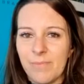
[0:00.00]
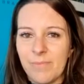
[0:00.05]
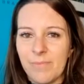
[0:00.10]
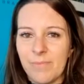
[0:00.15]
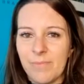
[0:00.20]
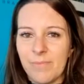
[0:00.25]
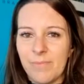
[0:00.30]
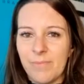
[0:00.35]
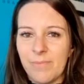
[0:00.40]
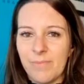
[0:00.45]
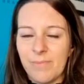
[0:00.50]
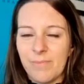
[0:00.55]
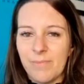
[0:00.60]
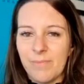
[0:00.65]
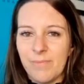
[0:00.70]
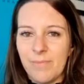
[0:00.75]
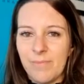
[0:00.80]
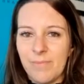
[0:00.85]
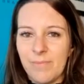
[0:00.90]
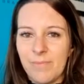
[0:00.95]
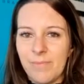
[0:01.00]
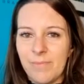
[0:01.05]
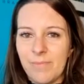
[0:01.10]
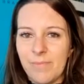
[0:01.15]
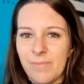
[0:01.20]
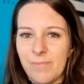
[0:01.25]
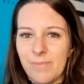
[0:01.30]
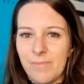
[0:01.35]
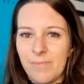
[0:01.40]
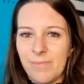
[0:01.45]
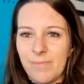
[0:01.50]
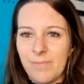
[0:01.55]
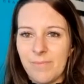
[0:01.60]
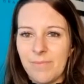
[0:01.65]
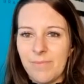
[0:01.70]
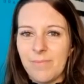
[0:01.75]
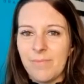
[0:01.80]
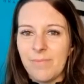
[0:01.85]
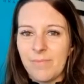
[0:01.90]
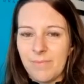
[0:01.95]

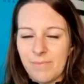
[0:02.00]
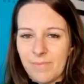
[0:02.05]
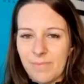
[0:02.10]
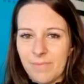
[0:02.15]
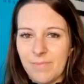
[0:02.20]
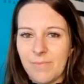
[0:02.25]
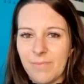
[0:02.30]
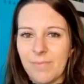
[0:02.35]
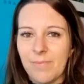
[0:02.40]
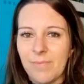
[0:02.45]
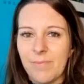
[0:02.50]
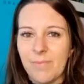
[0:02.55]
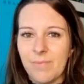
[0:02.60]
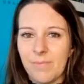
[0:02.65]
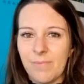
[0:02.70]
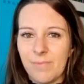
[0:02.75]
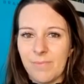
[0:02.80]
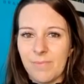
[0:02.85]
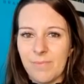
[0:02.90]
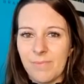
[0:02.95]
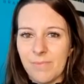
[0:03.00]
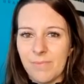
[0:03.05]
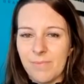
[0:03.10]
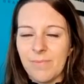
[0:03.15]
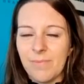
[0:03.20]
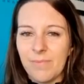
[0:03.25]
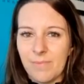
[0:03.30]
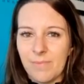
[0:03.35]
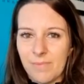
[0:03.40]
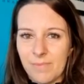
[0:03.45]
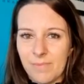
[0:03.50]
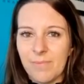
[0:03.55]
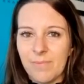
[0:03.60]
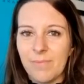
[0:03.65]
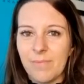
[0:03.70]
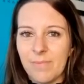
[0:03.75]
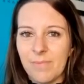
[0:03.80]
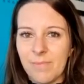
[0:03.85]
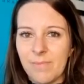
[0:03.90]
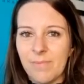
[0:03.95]

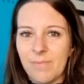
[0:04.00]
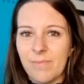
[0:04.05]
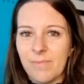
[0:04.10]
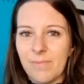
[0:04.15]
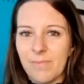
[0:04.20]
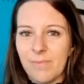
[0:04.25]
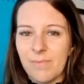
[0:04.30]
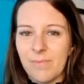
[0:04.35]
(silent)